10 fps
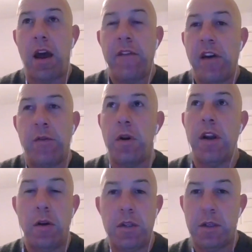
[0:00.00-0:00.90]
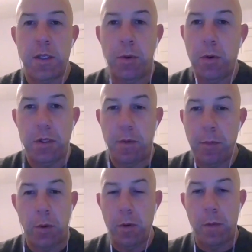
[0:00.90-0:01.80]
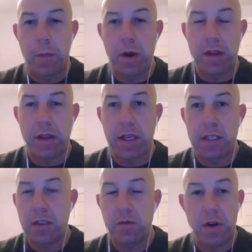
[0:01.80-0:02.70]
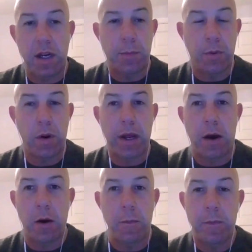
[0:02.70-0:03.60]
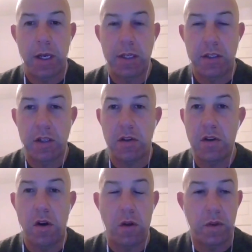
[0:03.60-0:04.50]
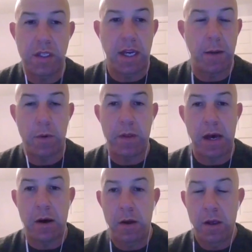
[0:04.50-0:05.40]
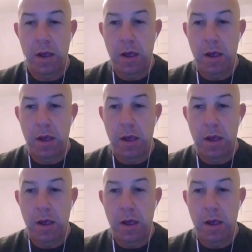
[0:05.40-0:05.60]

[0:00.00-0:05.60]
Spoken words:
Everyone knows the supporters are important, but this has really brought it home. It's just not the same without.